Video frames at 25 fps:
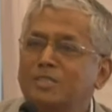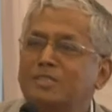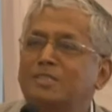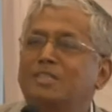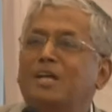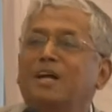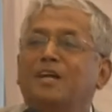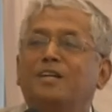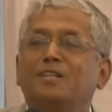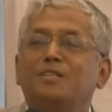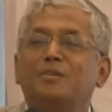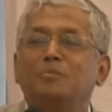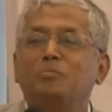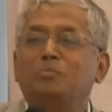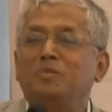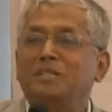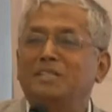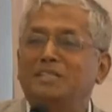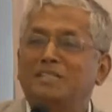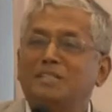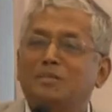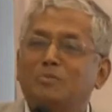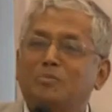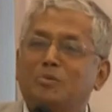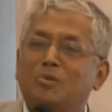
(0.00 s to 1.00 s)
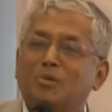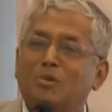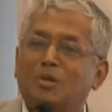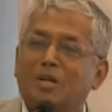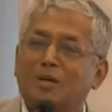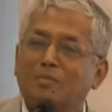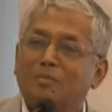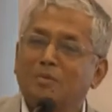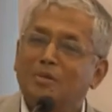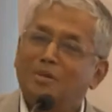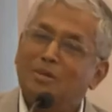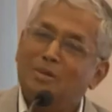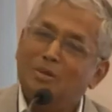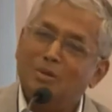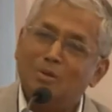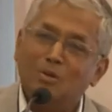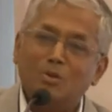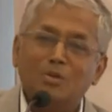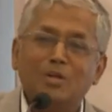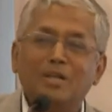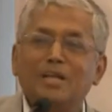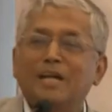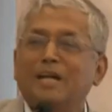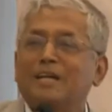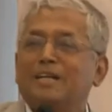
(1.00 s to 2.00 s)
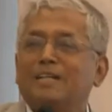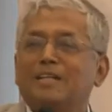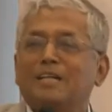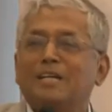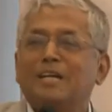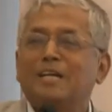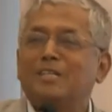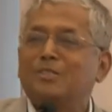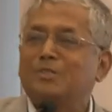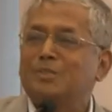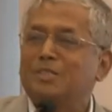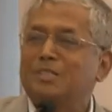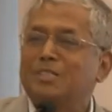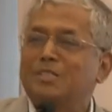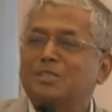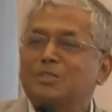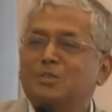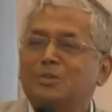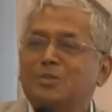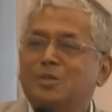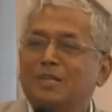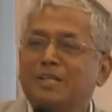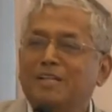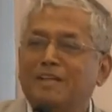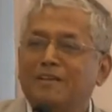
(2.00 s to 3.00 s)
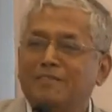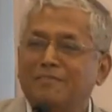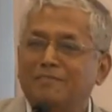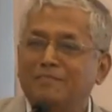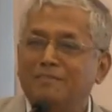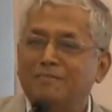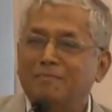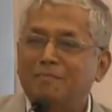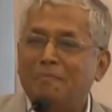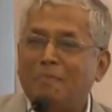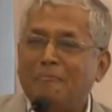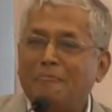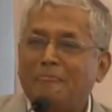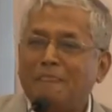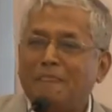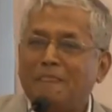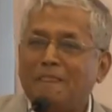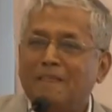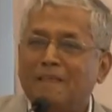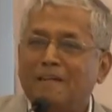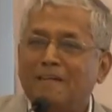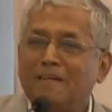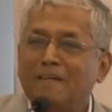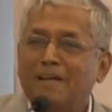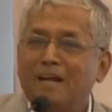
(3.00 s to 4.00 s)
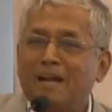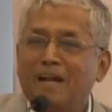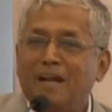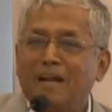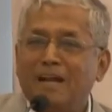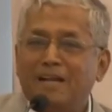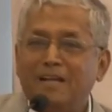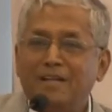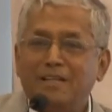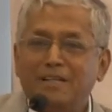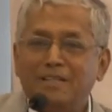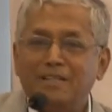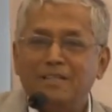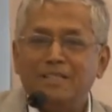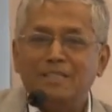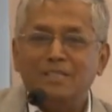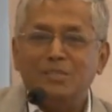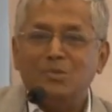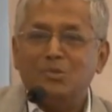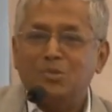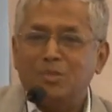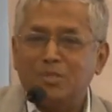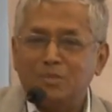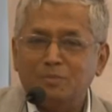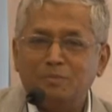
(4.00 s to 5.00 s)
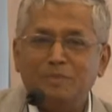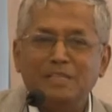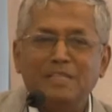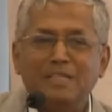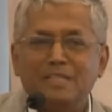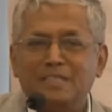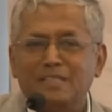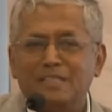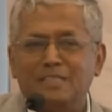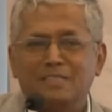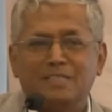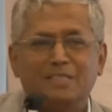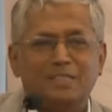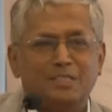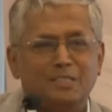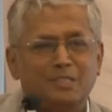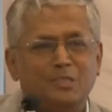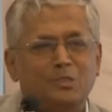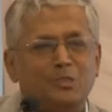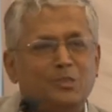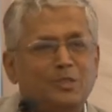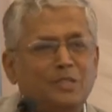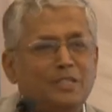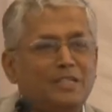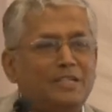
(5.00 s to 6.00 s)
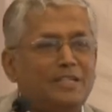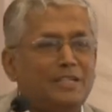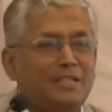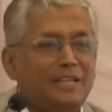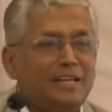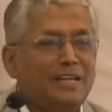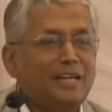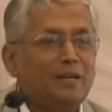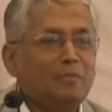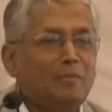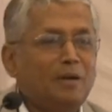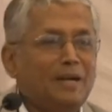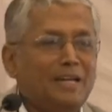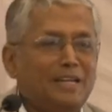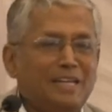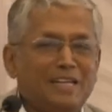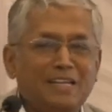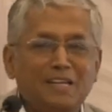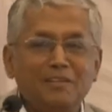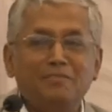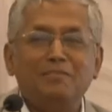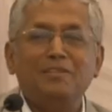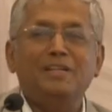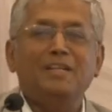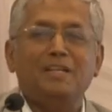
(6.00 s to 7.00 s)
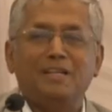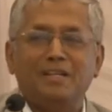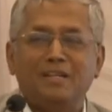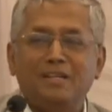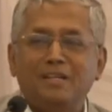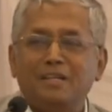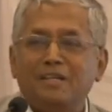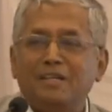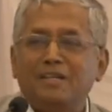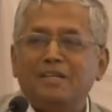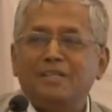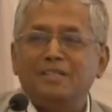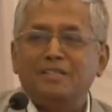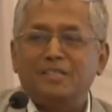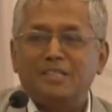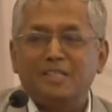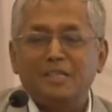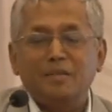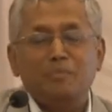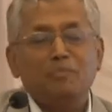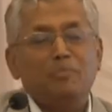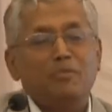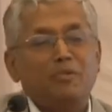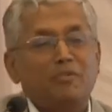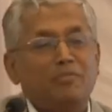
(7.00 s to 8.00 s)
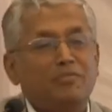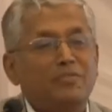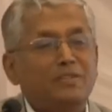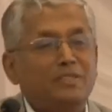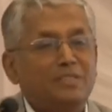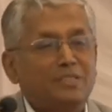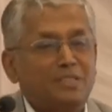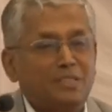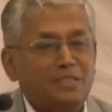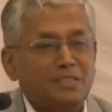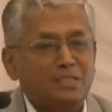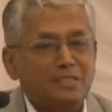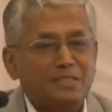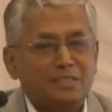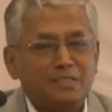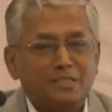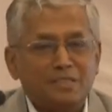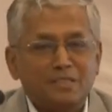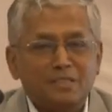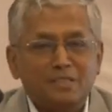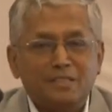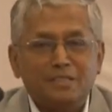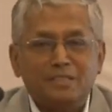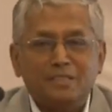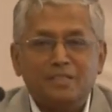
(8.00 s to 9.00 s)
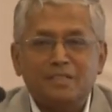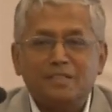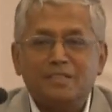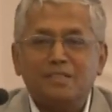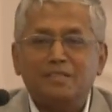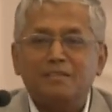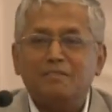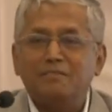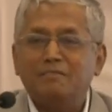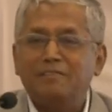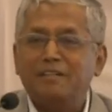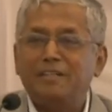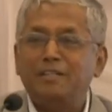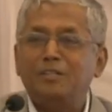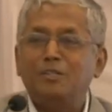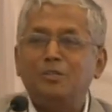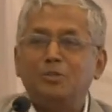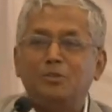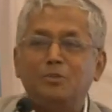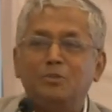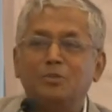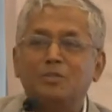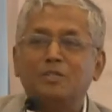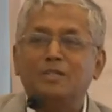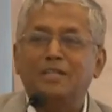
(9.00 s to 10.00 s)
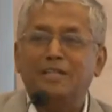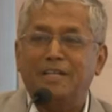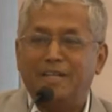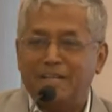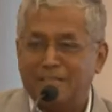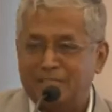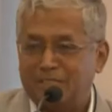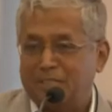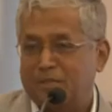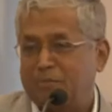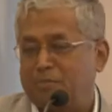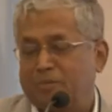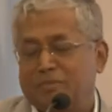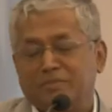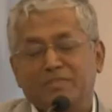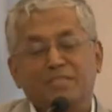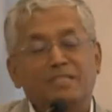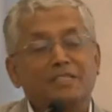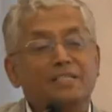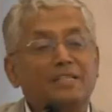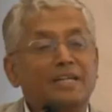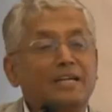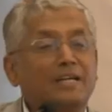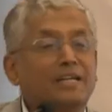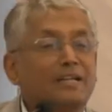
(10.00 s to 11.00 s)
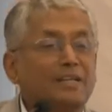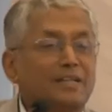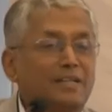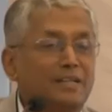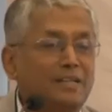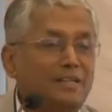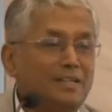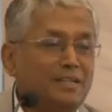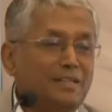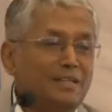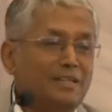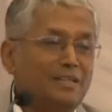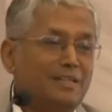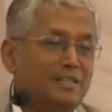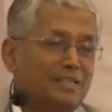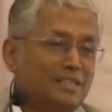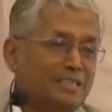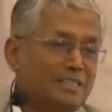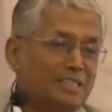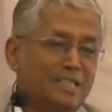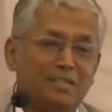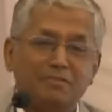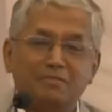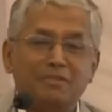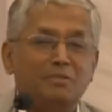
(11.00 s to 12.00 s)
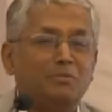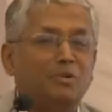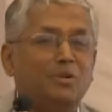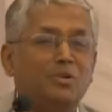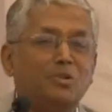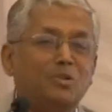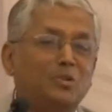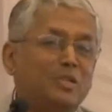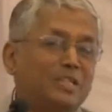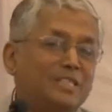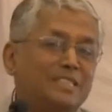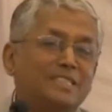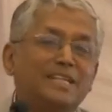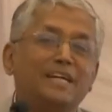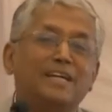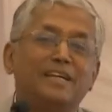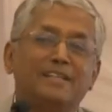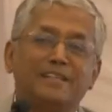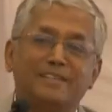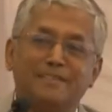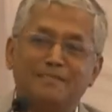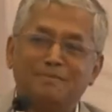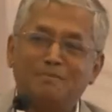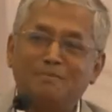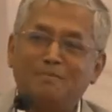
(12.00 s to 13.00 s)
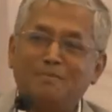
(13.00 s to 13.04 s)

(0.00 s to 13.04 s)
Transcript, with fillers: start the PhD program, only undergraduate is good enough. And this was being discussed during the day. By evening, three professors uh, went to the director, Professor Kelkar. They said, we want to resign.